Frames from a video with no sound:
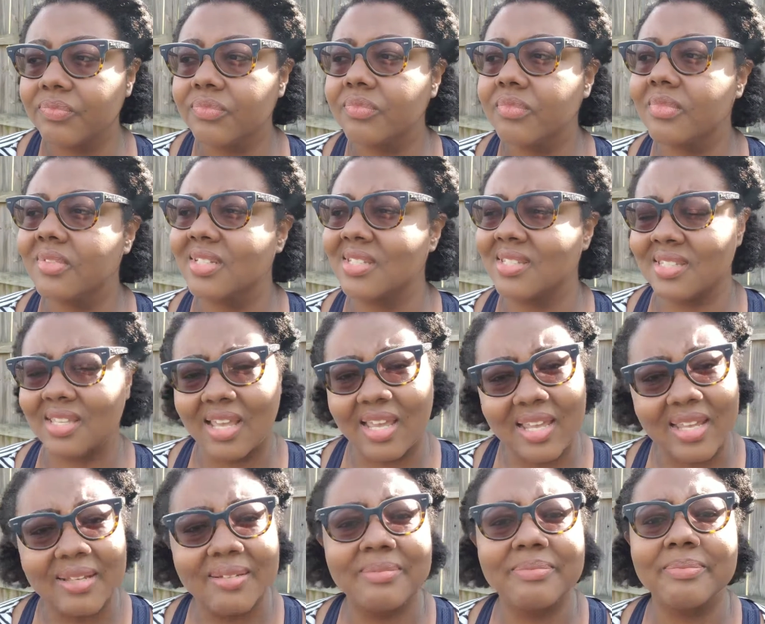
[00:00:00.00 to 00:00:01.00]
it's like,
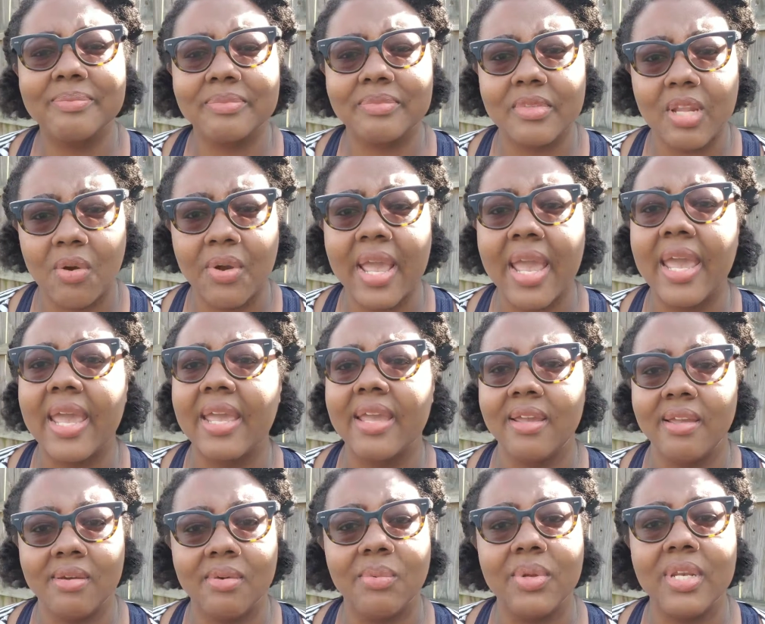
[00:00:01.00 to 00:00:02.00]
okay,
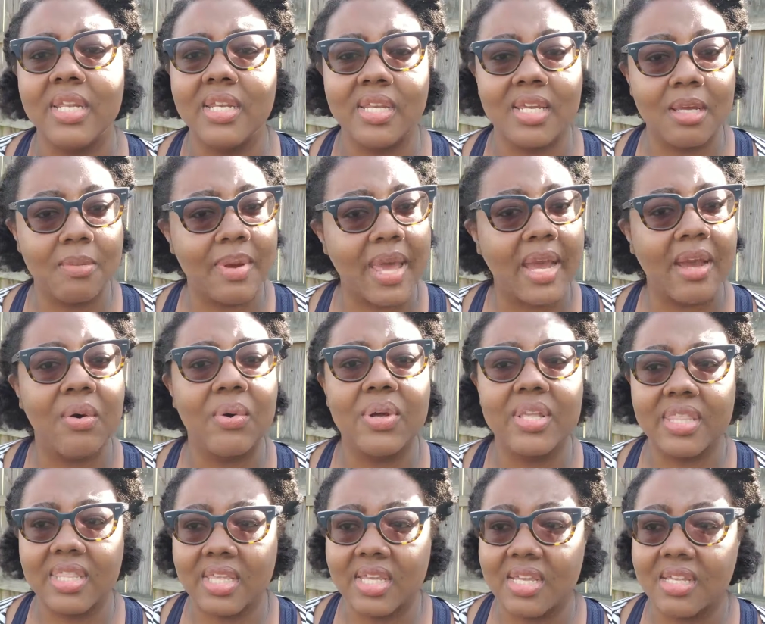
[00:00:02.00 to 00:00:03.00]
we need to get back on
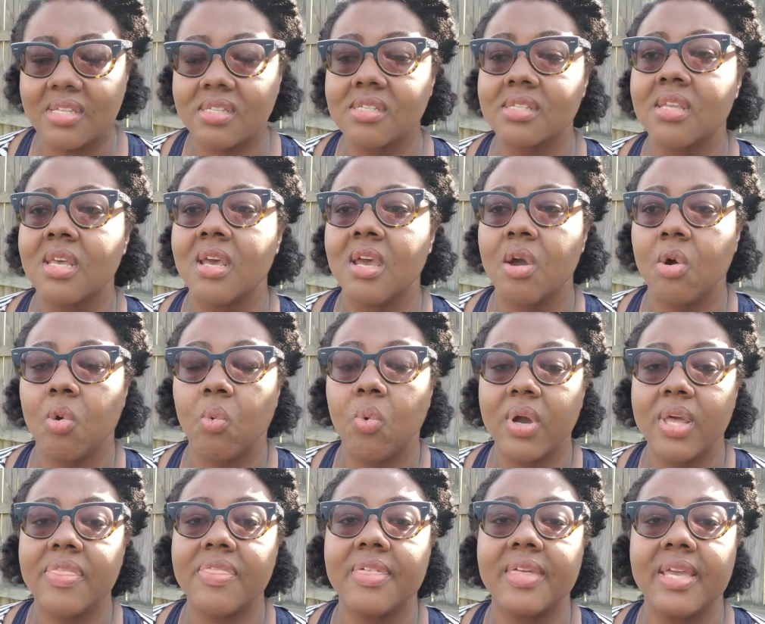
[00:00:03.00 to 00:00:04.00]
this. What
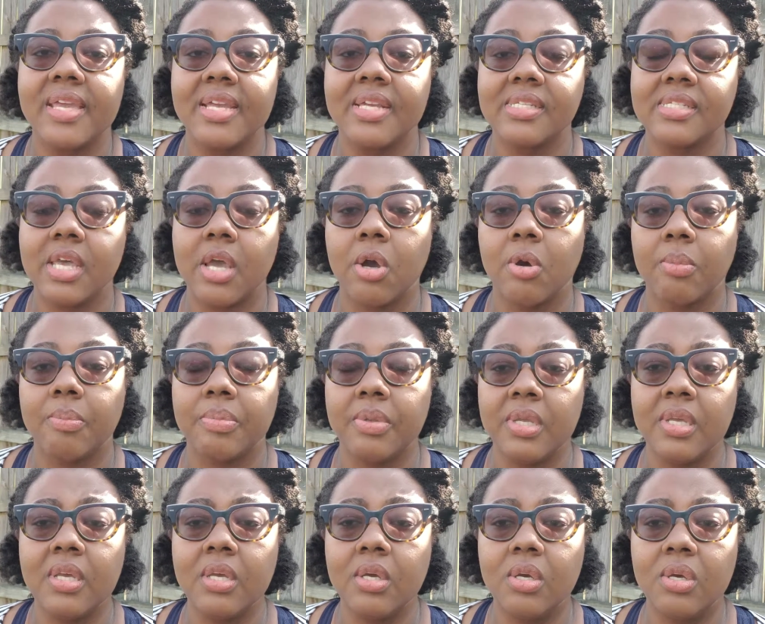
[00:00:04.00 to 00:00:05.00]
things help
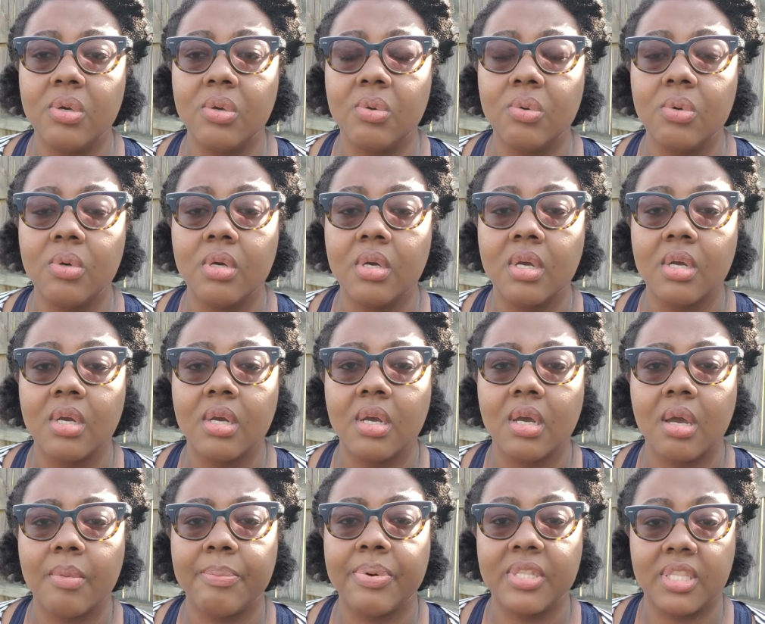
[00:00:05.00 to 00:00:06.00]
you
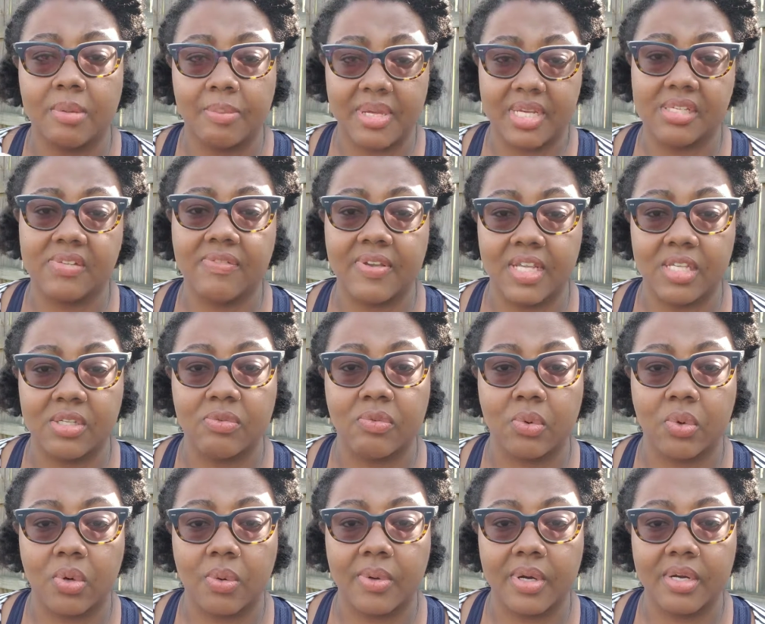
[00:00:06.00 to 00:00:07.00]
put the best face
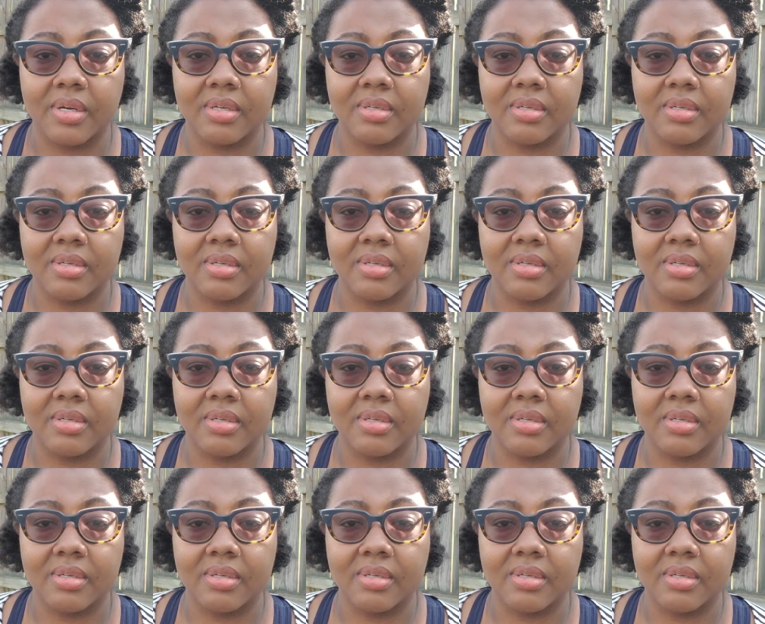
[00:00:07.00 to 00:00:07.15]
forward?